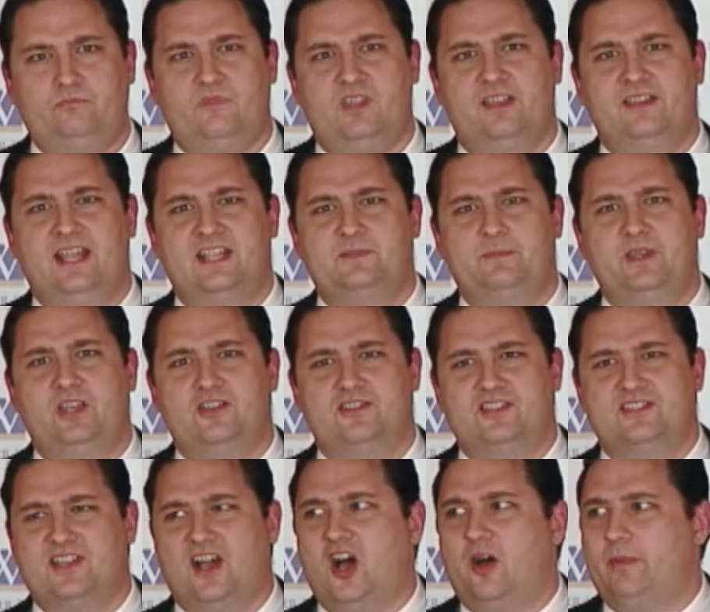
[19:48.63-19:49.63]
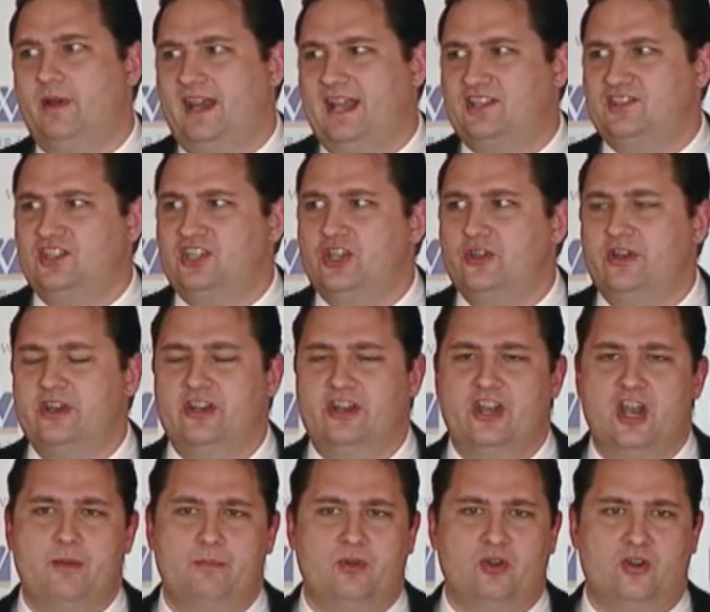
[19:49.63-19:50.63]
And that's because the Taliban executed a
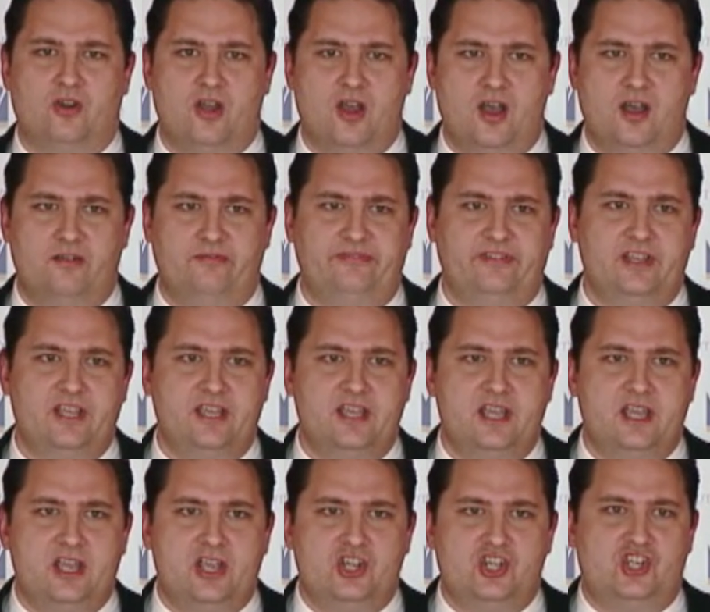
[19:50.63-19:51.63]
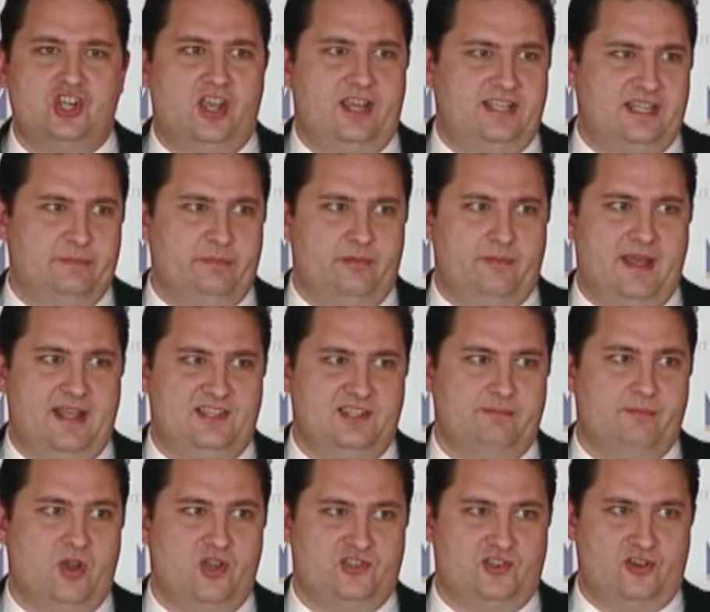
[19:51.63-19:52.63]
number of Shiite diplomats in
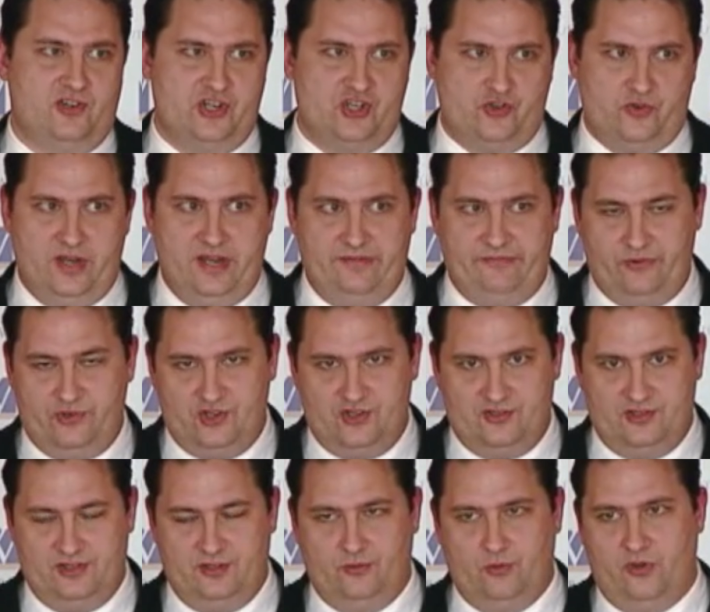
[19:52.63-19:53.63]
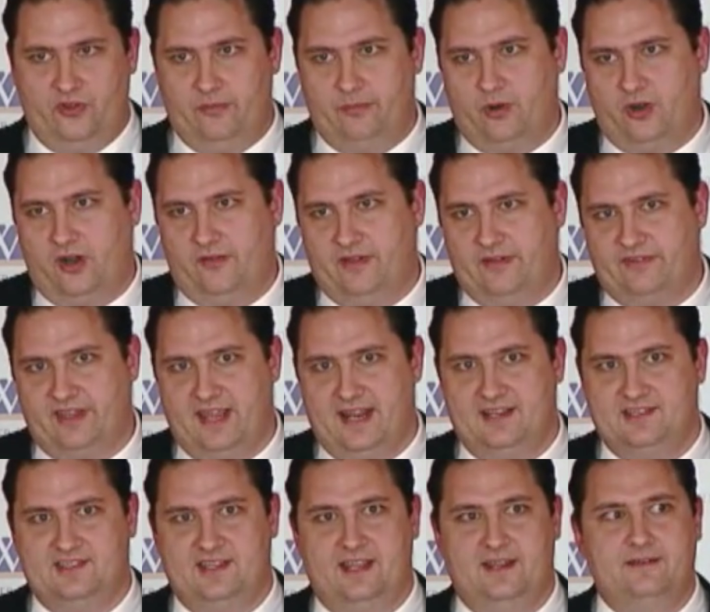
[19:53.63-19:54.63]
Mazar-i-Sharif, which is in the northern part of
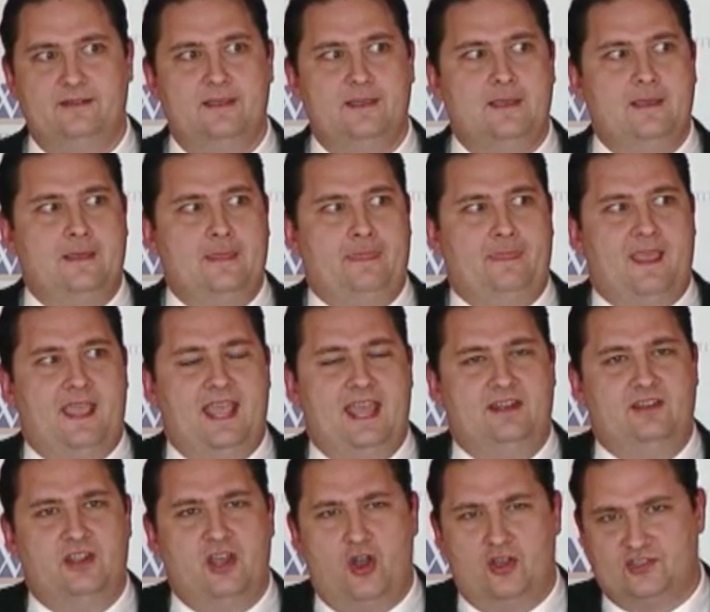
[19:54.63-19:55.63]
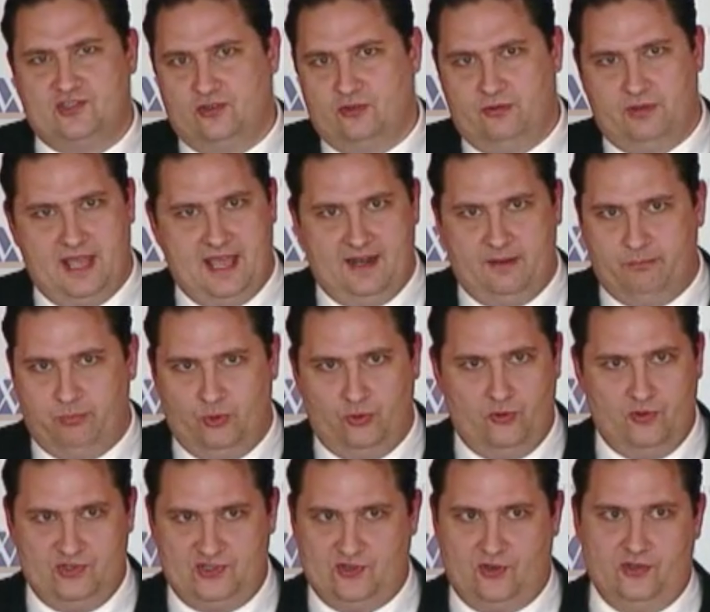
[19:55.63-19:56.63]
Afghanistan, and also had a
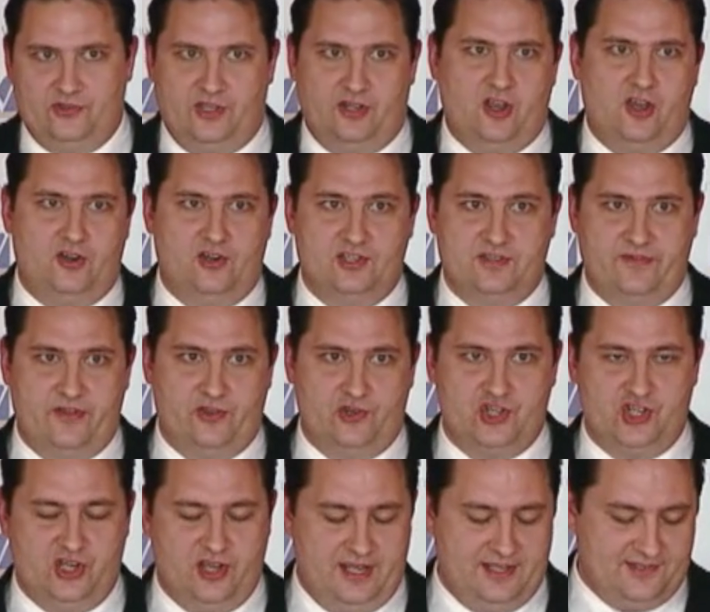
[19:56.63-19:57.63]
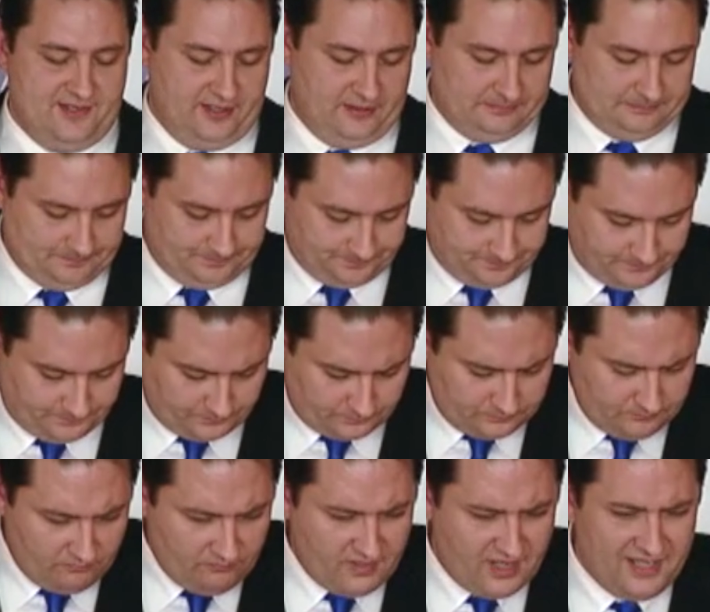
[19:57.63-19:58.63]
brutal assault on hundreds of other Shiites there.
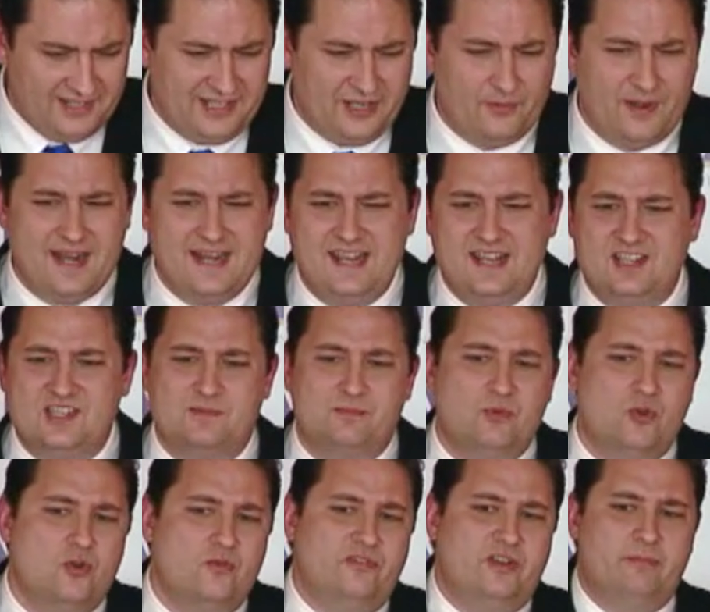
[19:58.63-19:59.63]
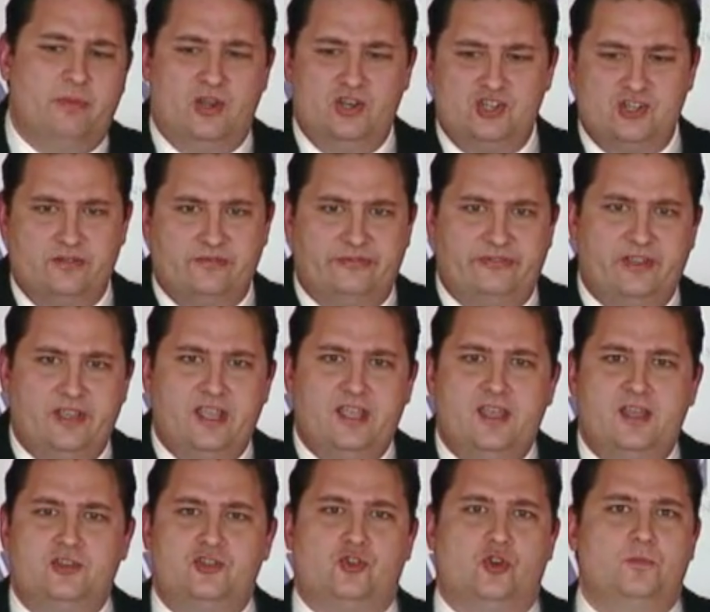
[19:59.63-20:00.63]
And the Iranians moved a bunch of
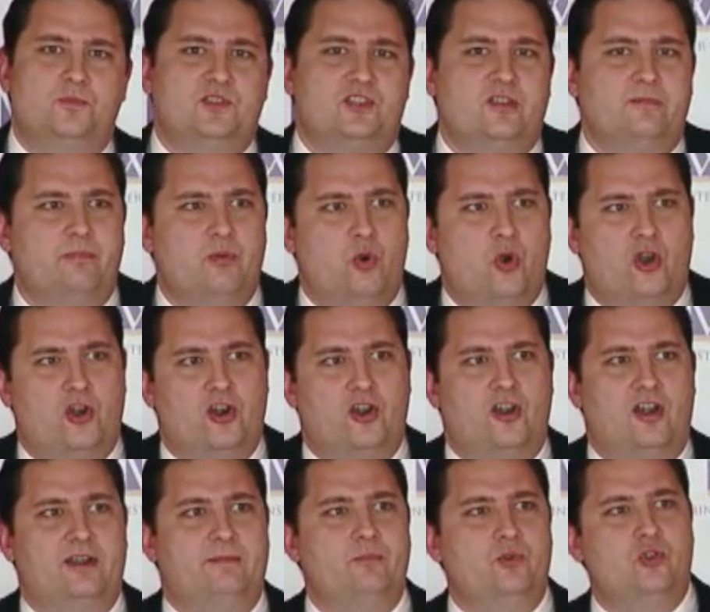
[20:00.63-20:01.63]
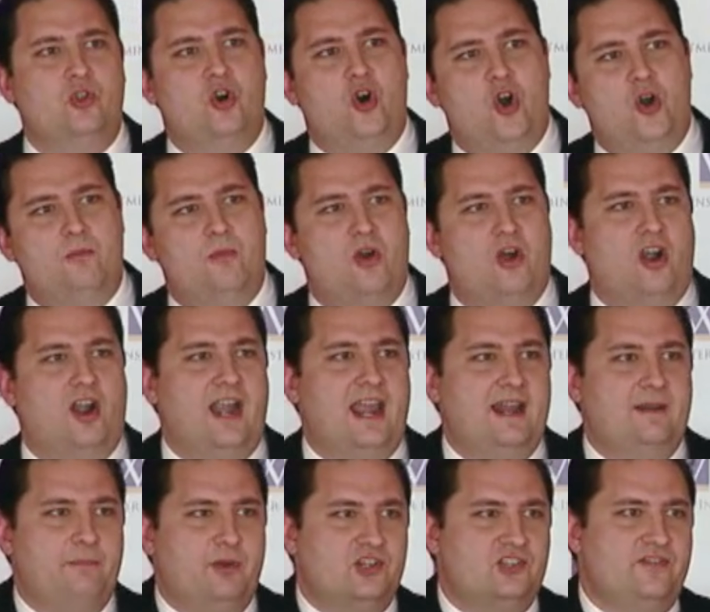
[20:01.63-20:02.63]
troops to the border, and Mullah Omar had
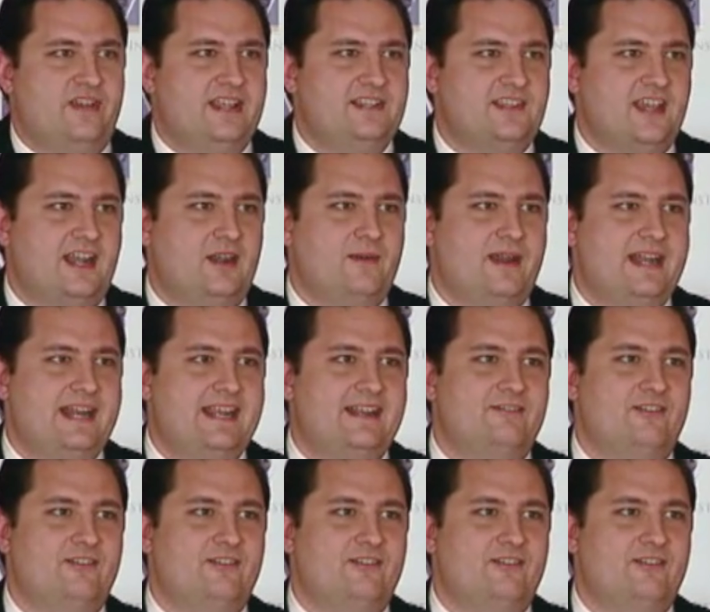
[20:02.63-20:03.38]
a bunch of anti-Iranian